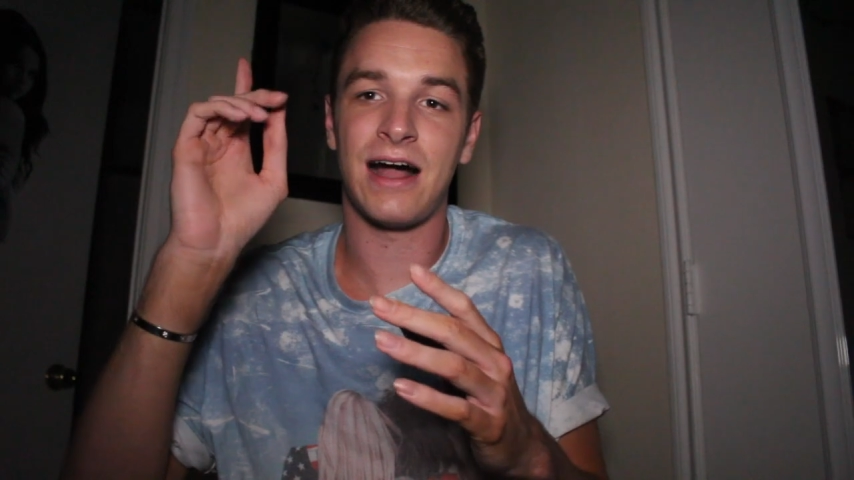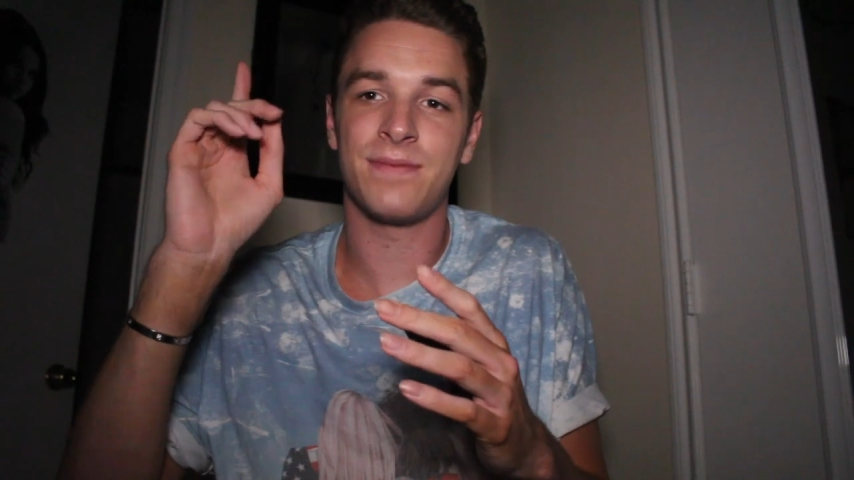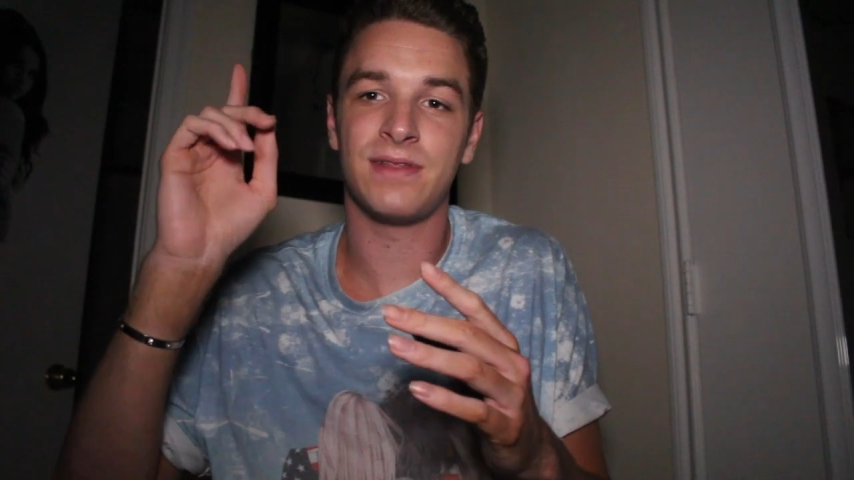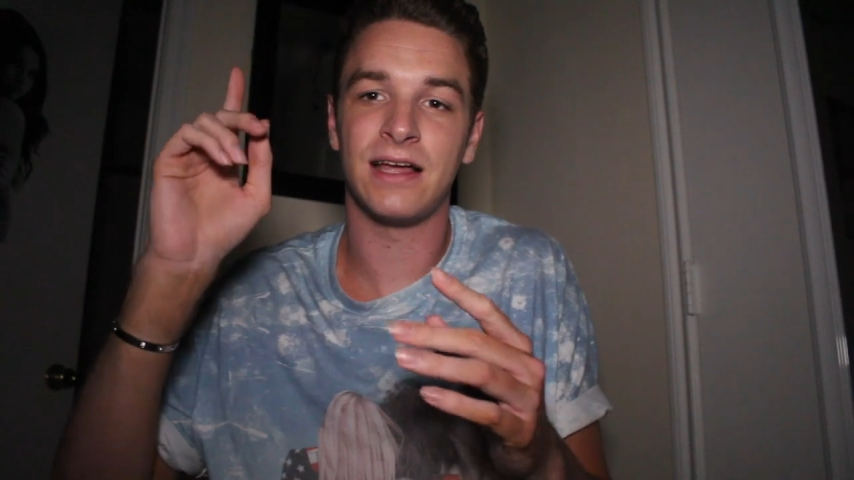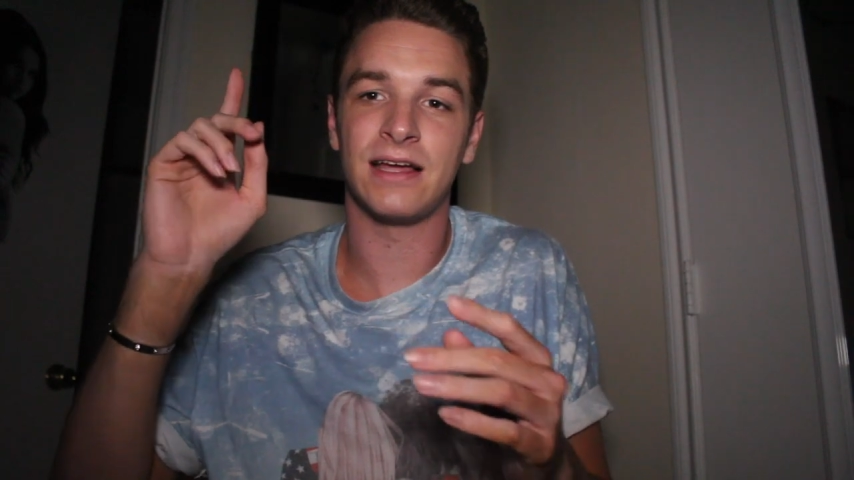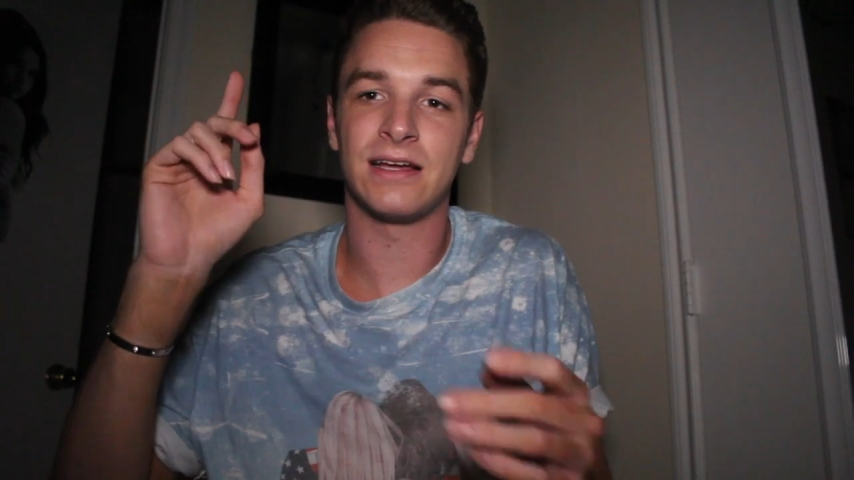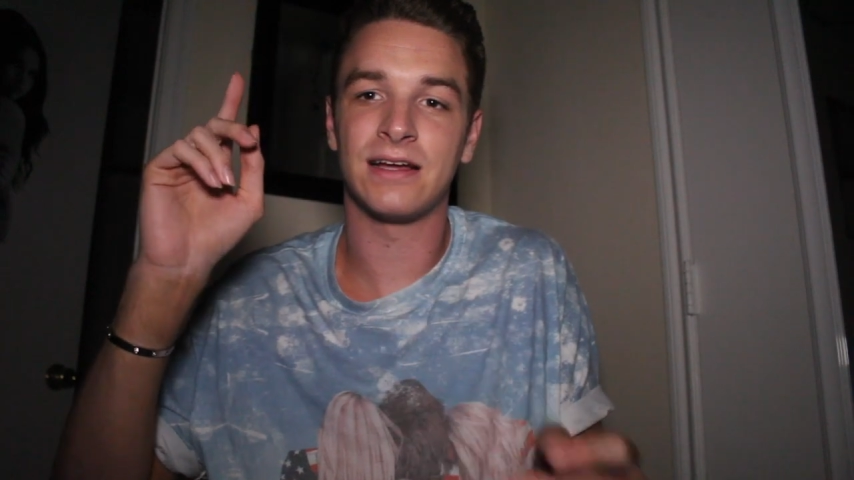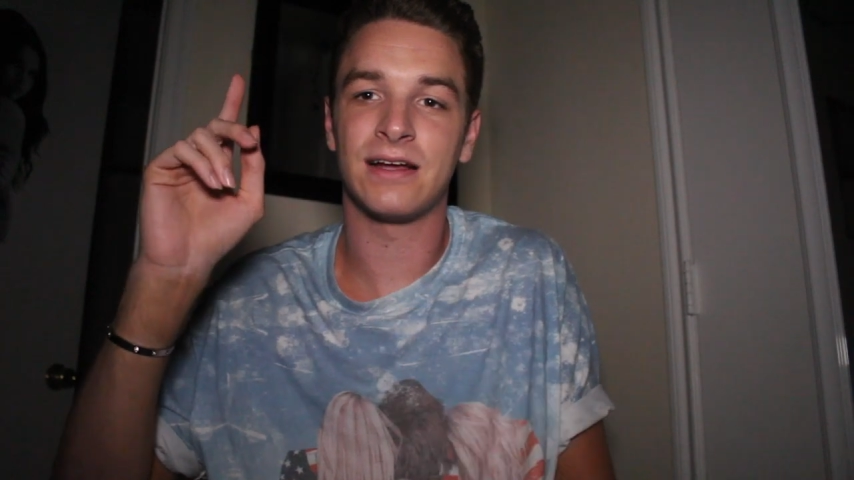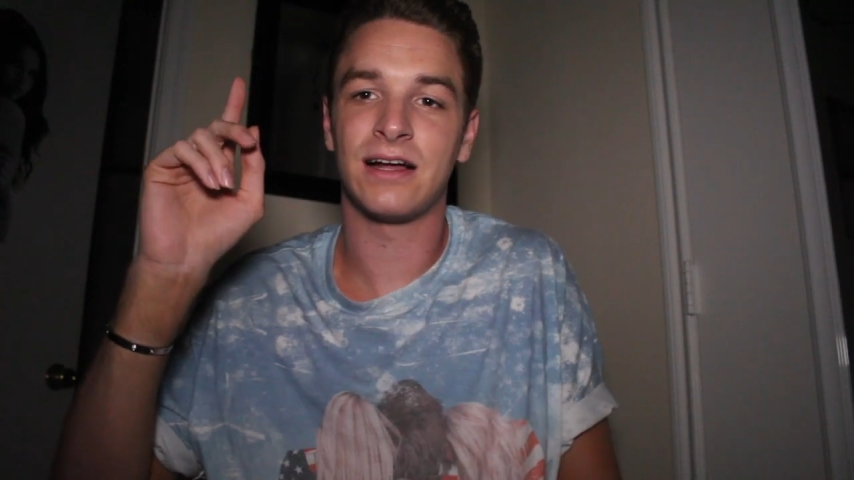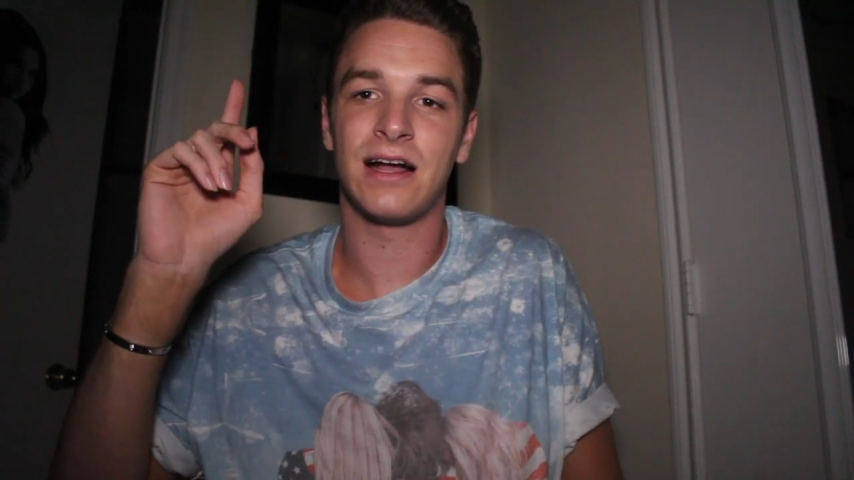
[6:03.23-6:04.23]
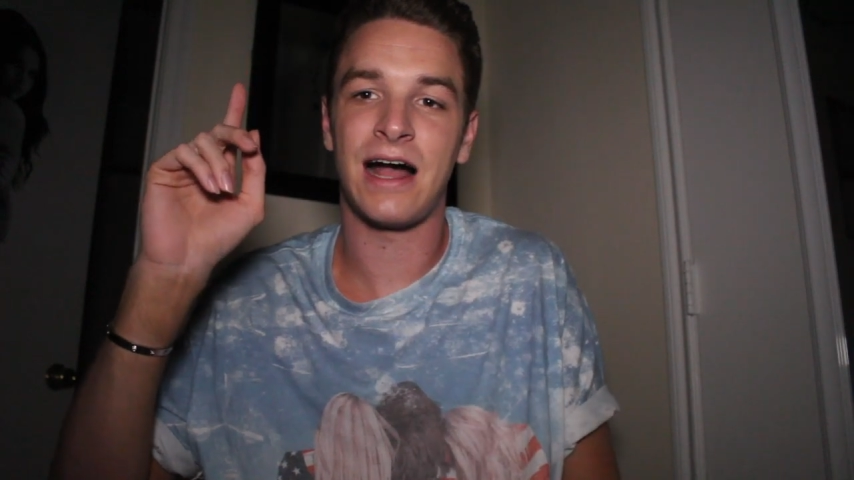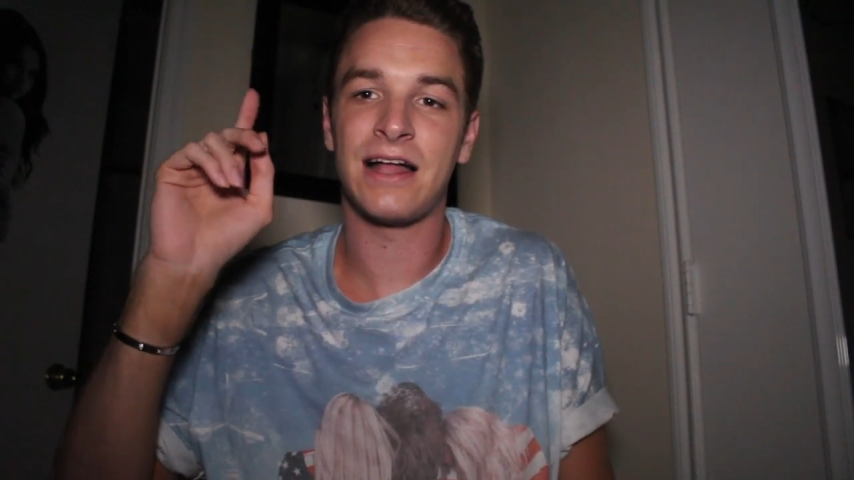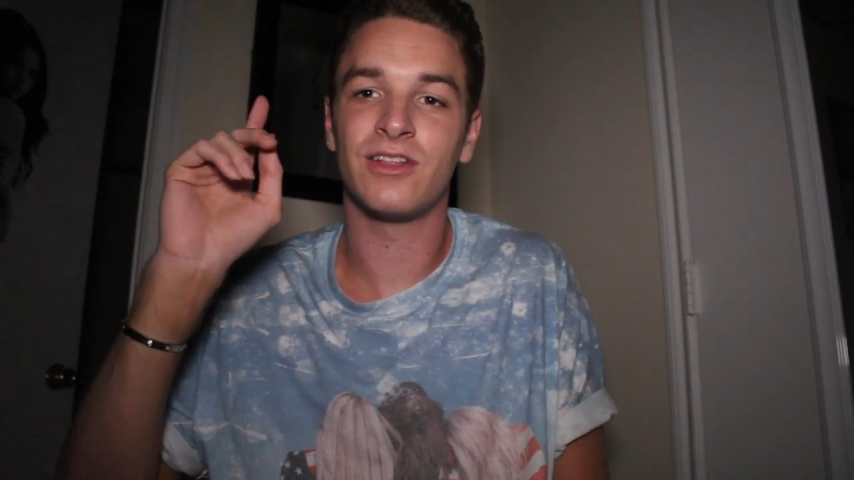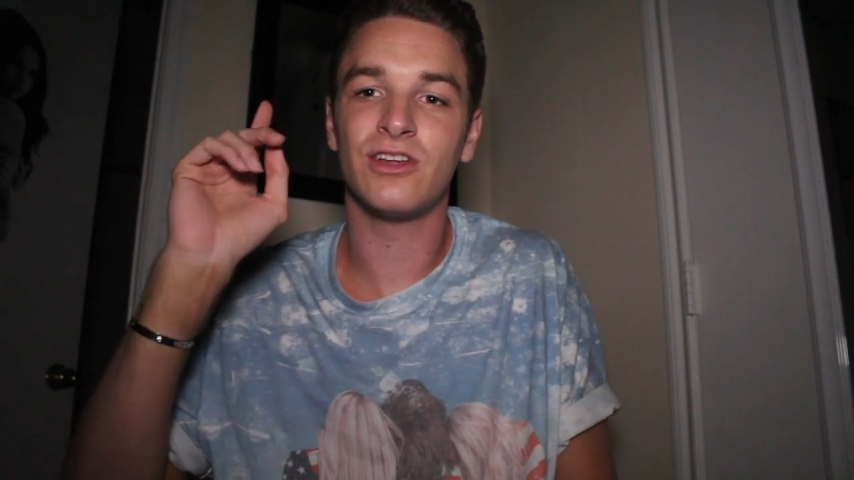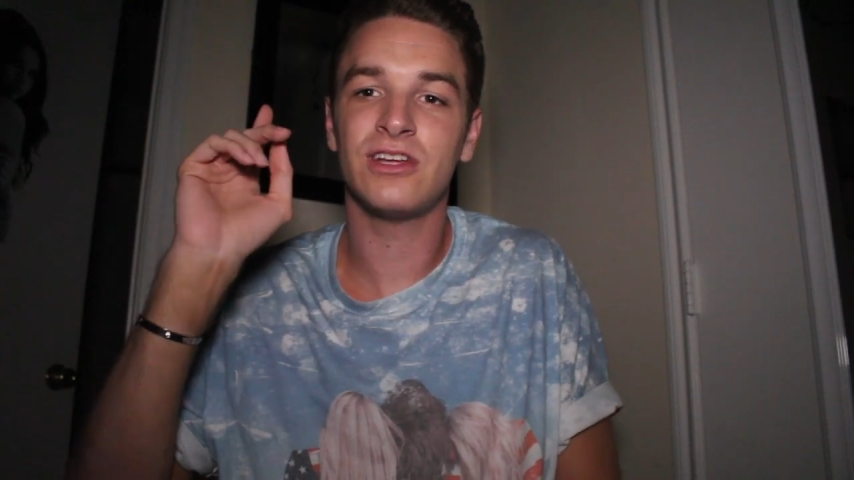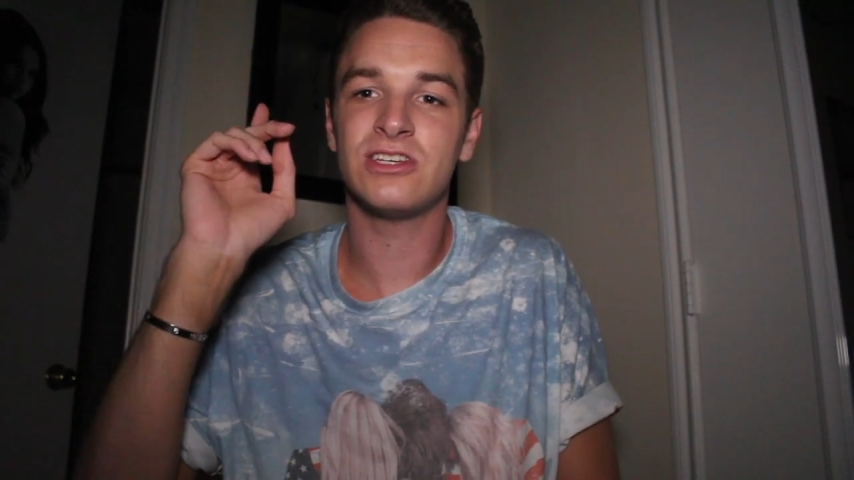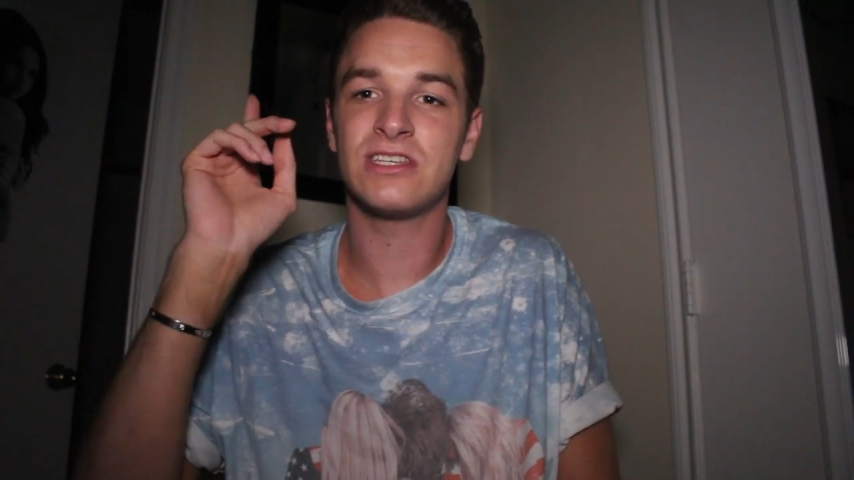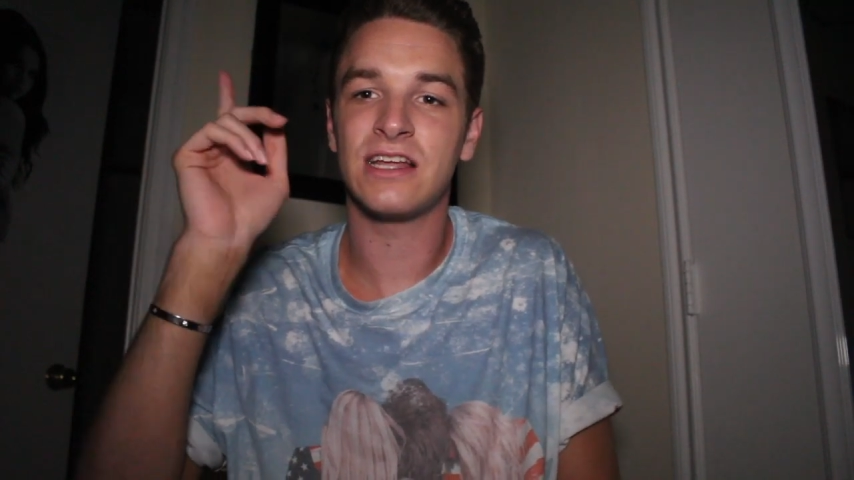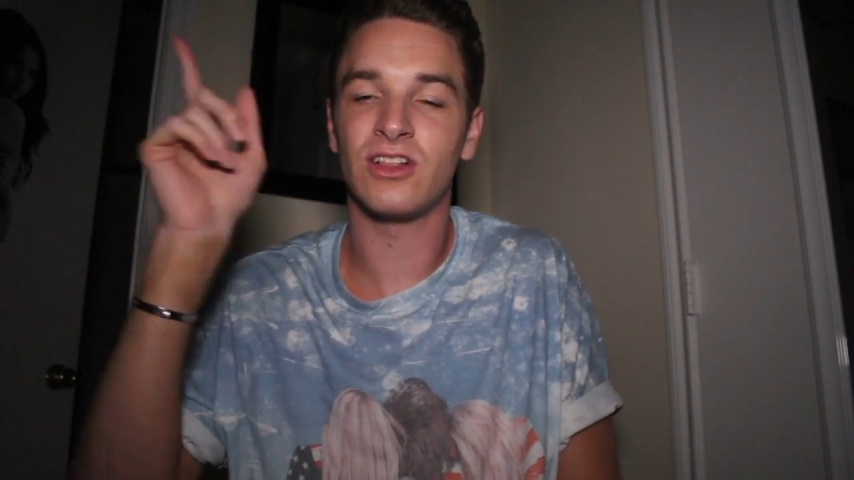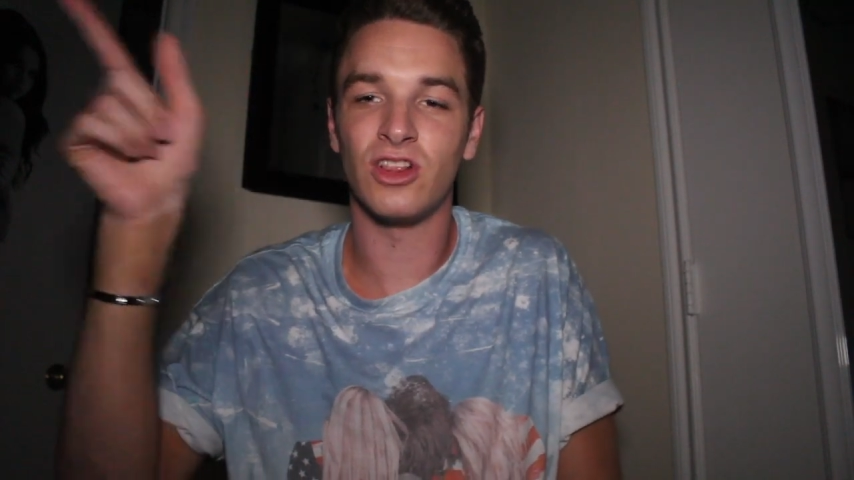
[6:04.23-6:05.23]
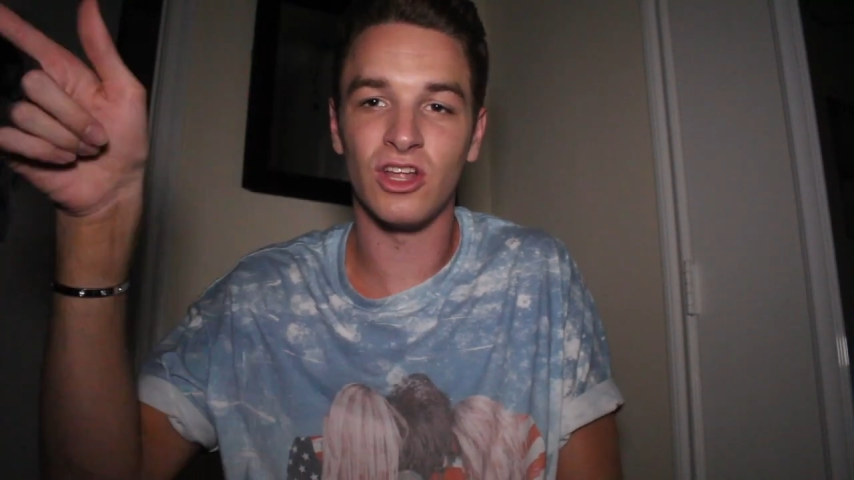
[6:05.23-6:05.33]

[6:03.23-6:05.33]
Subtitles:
I'm like, I literally just like